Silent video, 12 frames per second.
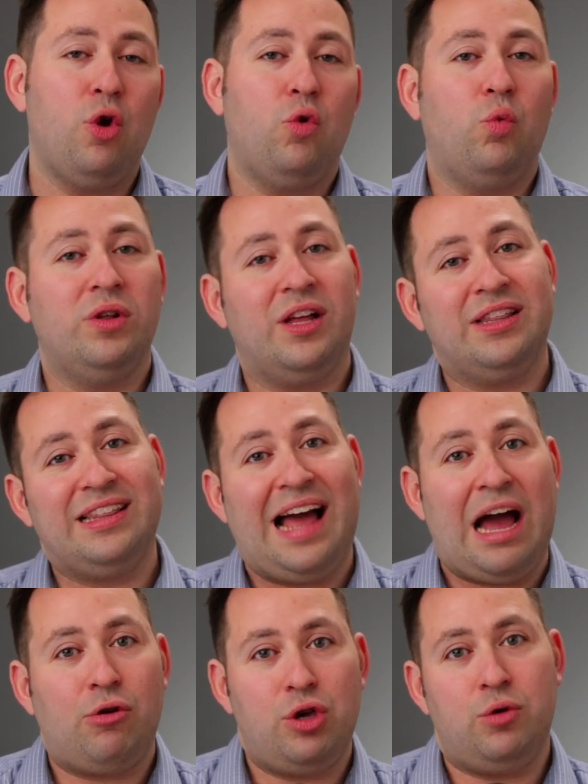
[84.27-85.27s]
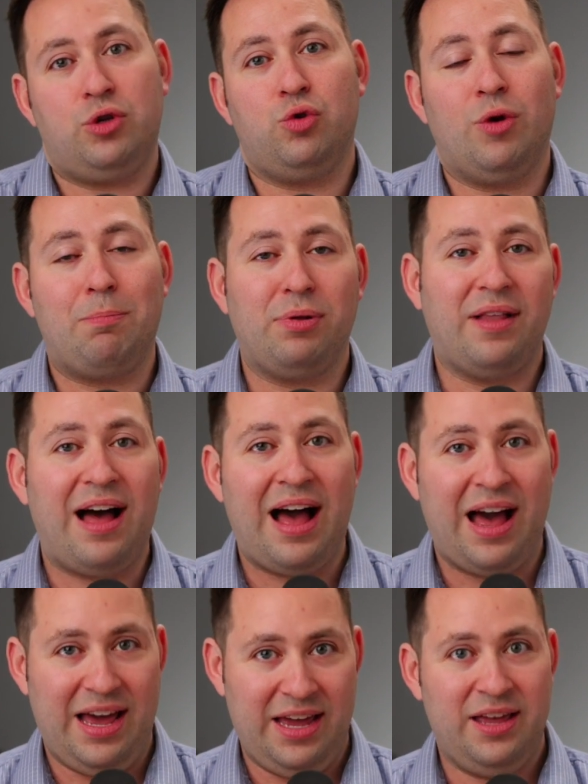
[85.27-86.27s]
will allow you to
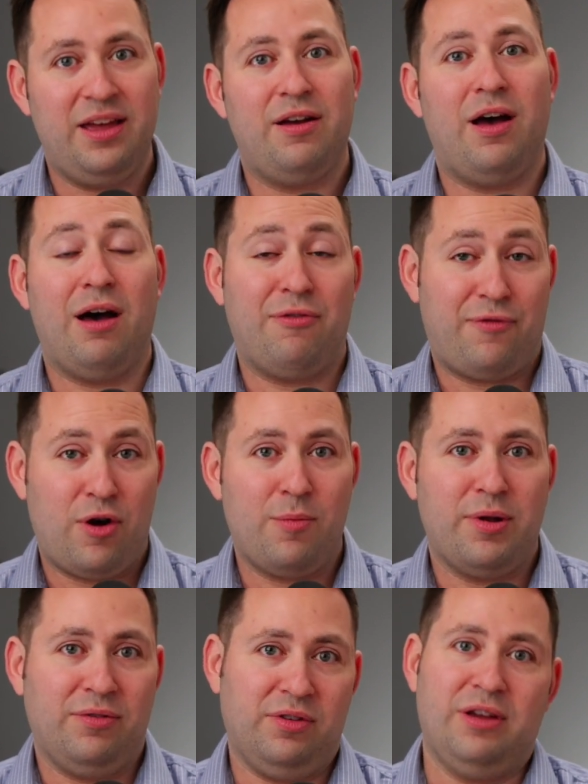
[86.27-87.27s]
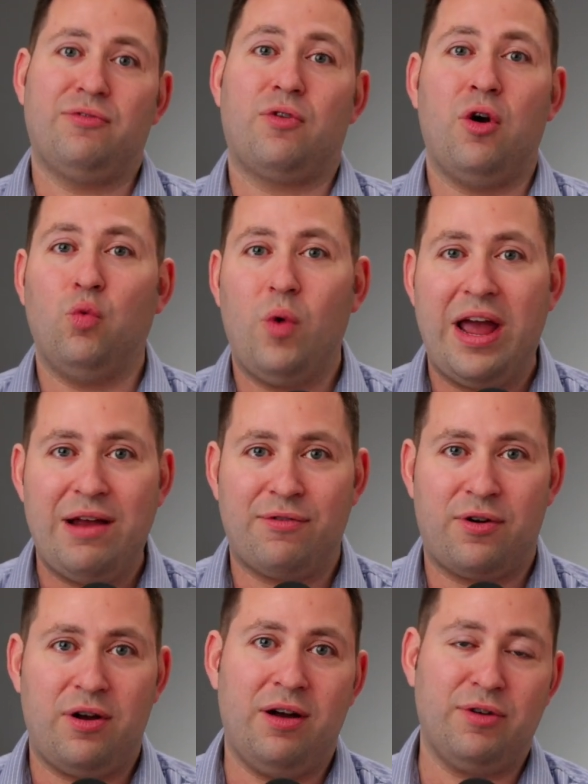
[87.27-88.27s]
apply affirmatively for a
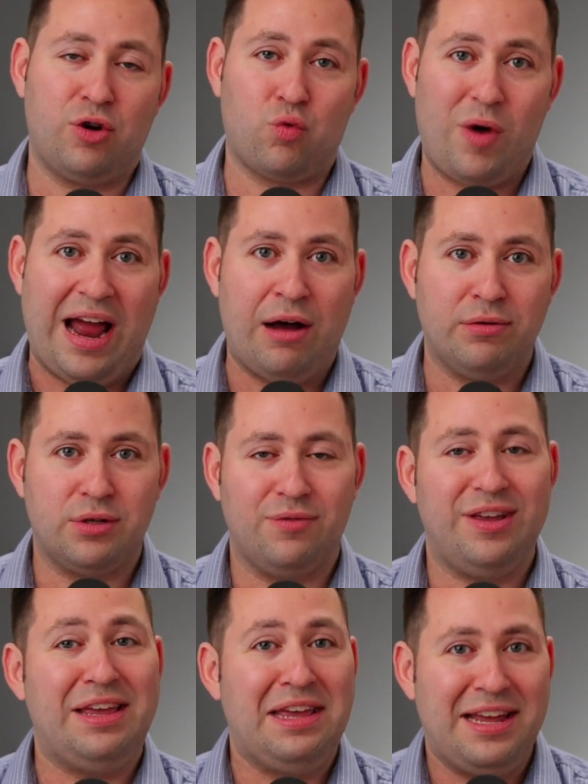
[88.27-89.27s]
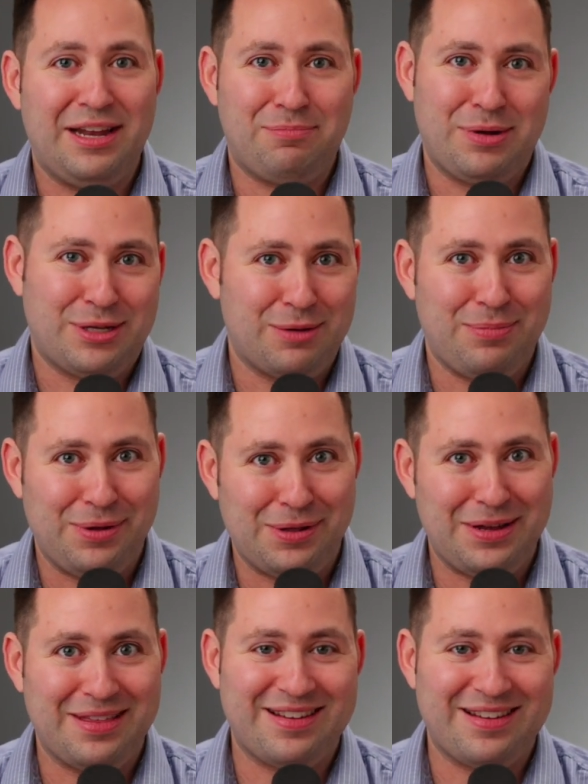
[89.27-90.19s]
waiver of a grounds of inadmissibility.